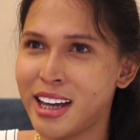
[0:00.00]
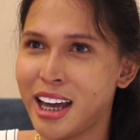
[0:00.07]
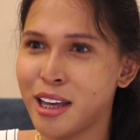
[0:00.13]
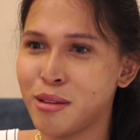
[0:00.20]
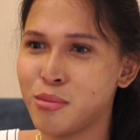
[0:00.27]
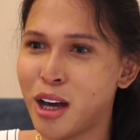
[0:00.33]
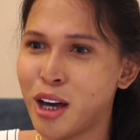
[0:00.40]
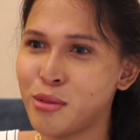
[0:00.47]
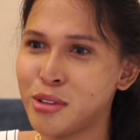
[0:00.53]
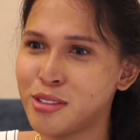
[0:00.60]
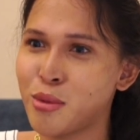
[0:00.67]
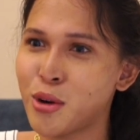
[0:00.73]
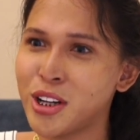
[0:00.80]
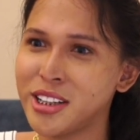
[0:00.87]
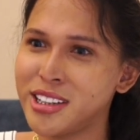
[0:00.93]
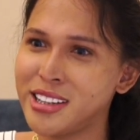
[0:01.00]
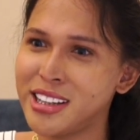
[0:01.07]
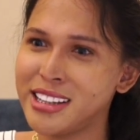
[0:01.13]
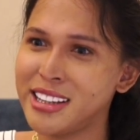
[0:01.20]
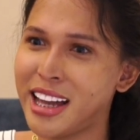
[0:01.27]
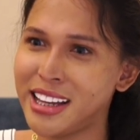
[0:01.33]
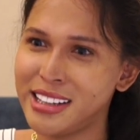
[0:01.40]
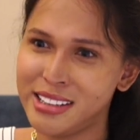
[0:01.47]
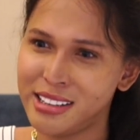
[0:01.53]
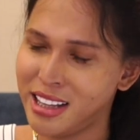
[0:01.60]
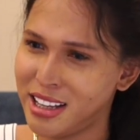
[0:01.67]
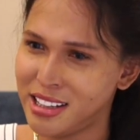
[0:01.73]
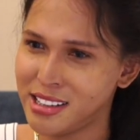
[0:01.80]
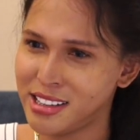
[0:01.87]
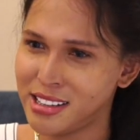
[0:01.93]
I was born in the
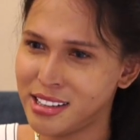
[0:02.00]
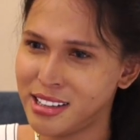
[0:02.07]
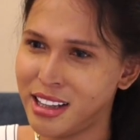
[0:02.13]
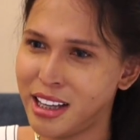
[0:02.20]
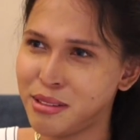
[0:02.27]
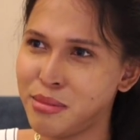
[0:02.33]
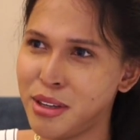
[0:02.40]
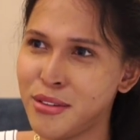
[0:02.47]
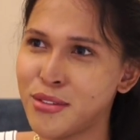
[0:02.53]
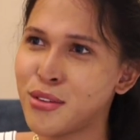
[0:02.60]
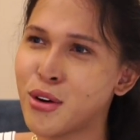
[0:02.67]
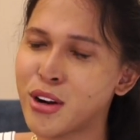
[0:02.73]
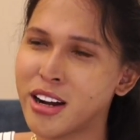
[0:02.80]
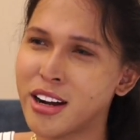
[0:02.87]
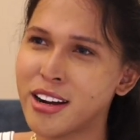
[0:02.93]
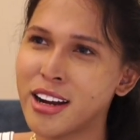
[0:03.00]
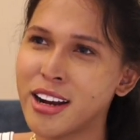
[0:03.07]
90s, like before.